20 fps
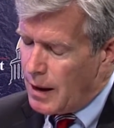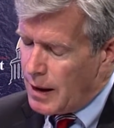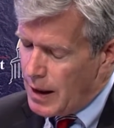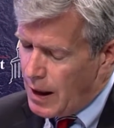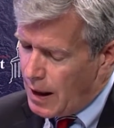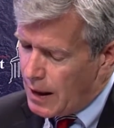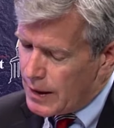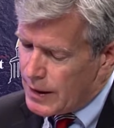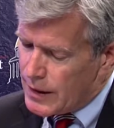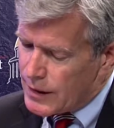
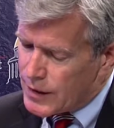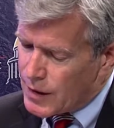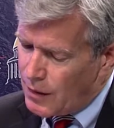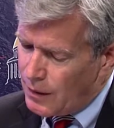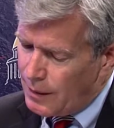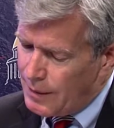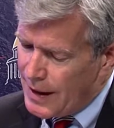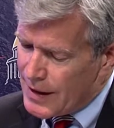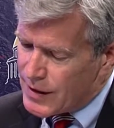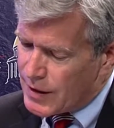Yeah, so
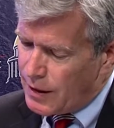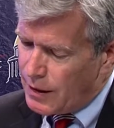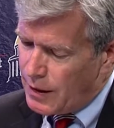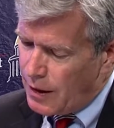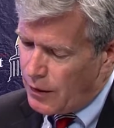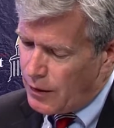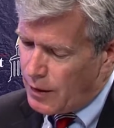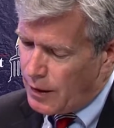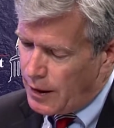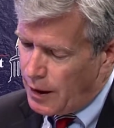let me ask you
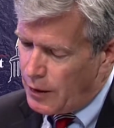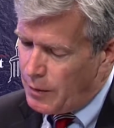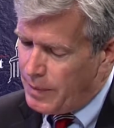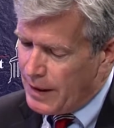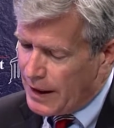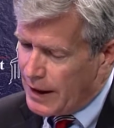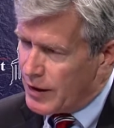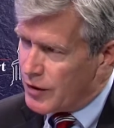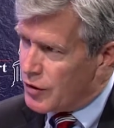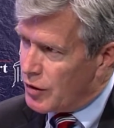another
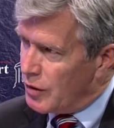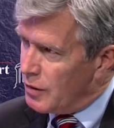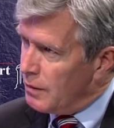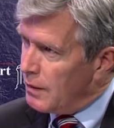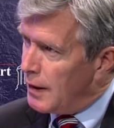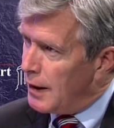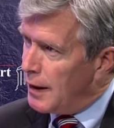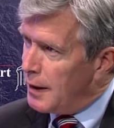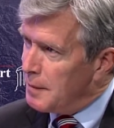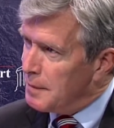big issue,
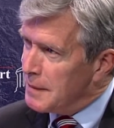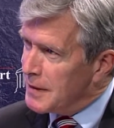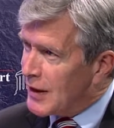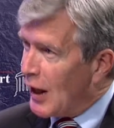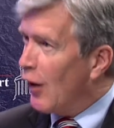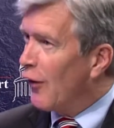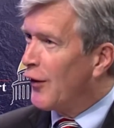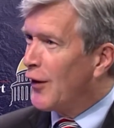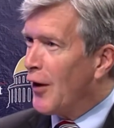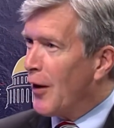is
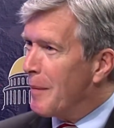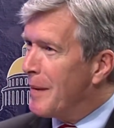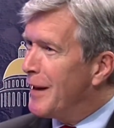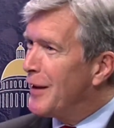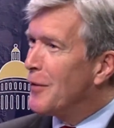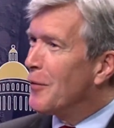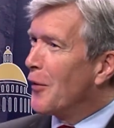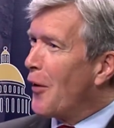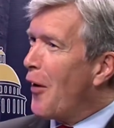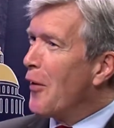healthcare. I'm
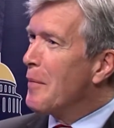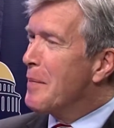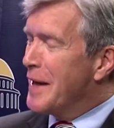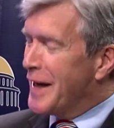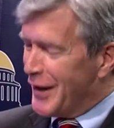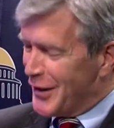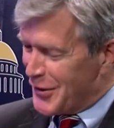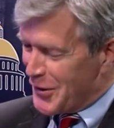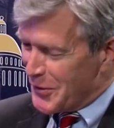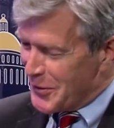hitting you with all the
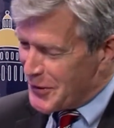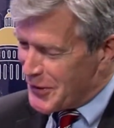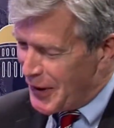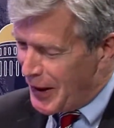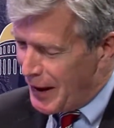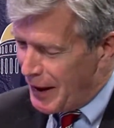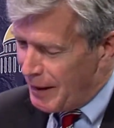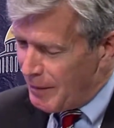big issues.